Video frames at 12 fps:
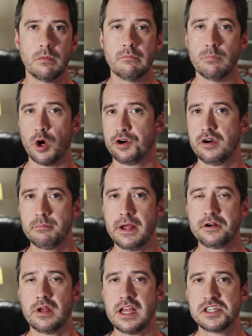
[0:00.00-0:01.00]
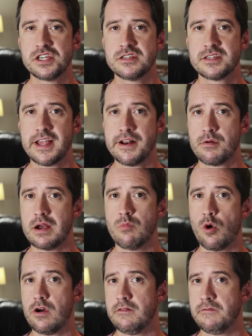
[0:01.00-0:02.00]
modern petrol engines can run
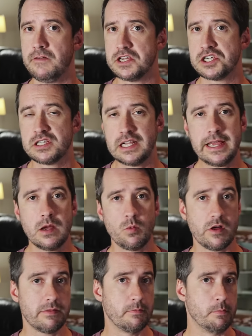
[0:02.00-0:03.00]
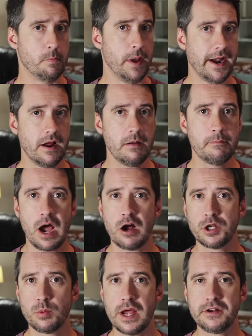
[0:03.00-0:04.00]
more efficiently with better power
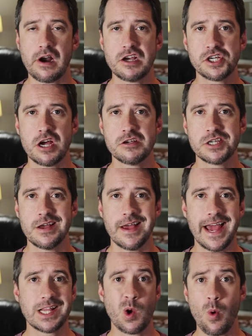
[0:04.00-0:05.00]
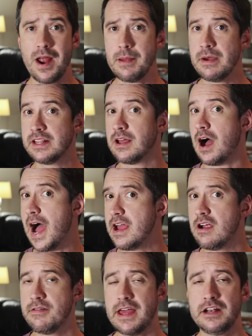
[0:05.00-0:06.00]
to weight ratios at quite a bit
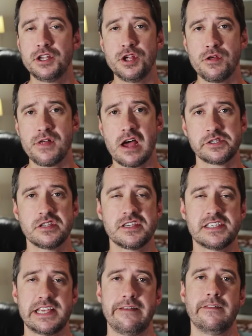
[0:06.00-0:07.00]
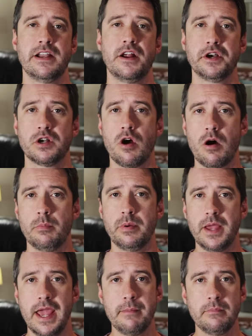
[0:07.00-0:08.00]
higher than 2700
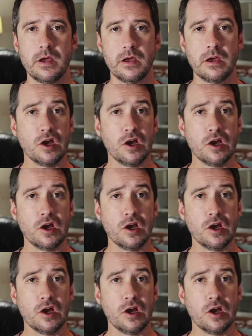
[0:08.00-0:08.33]
RPM,